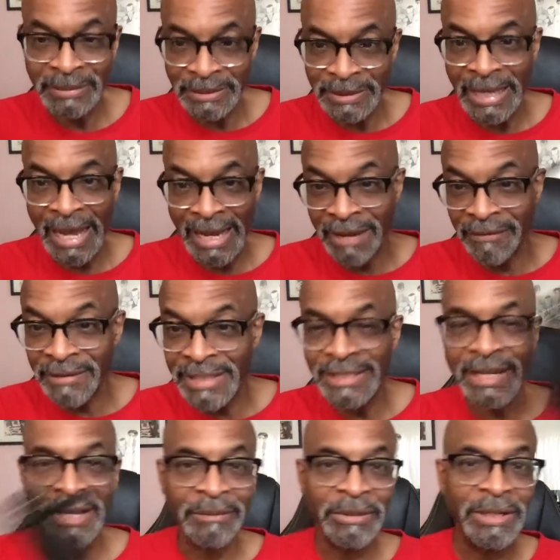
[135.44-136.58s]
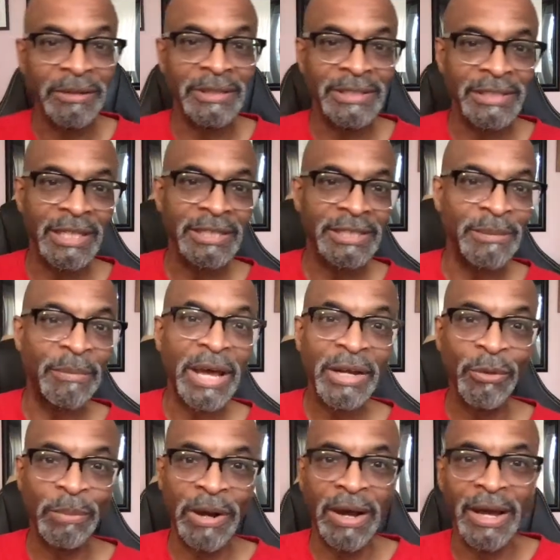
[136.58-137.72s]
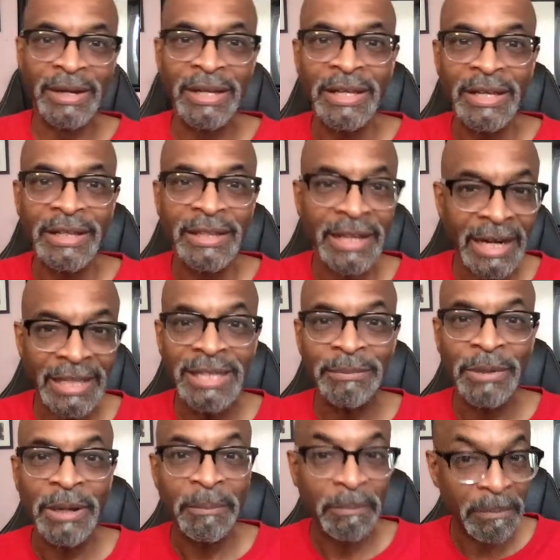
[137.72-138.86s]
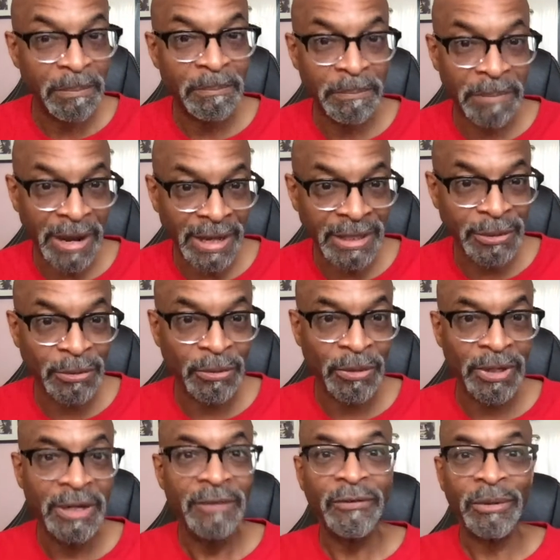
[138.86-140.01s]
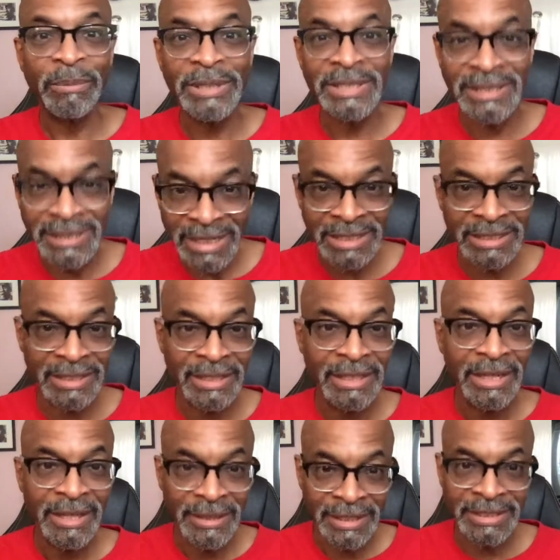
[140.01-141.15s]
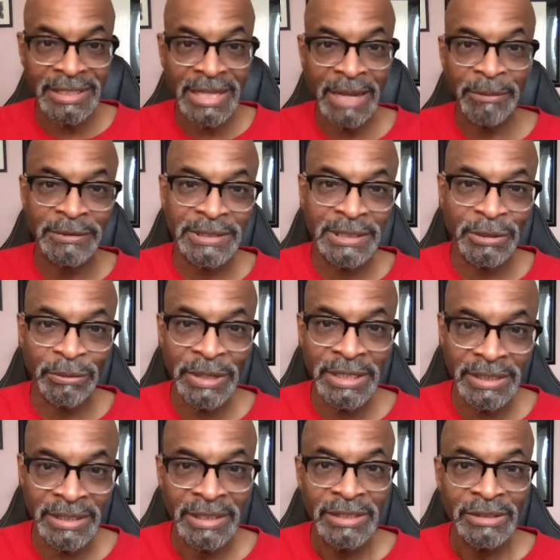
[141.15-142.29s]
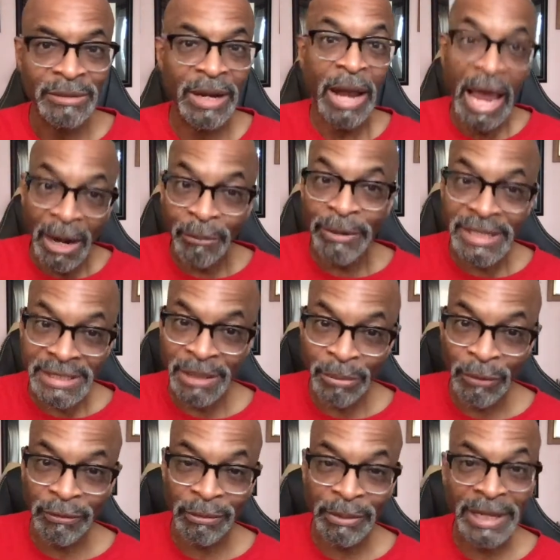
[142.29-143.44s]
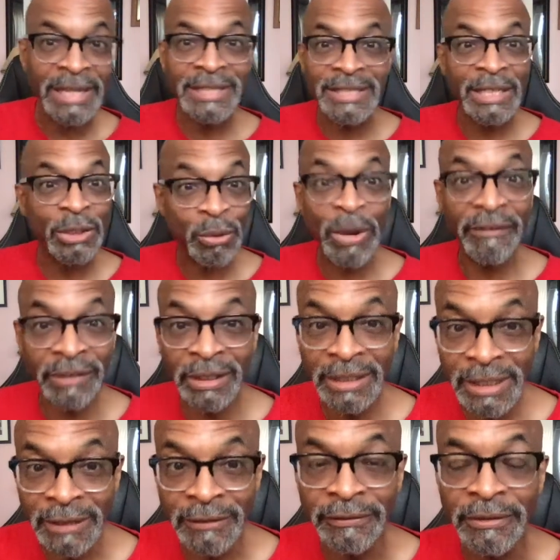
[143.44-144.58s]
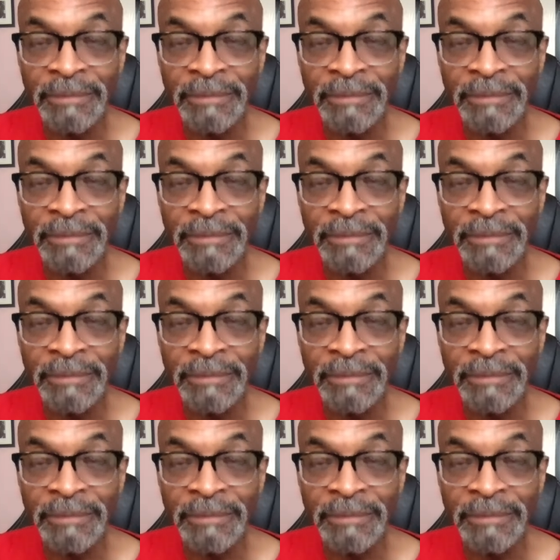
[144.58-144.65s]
I have this item here. It's a monopod that I keep by the door for precisely this type of situation. So I raise it up over my head and say, "You have to leave."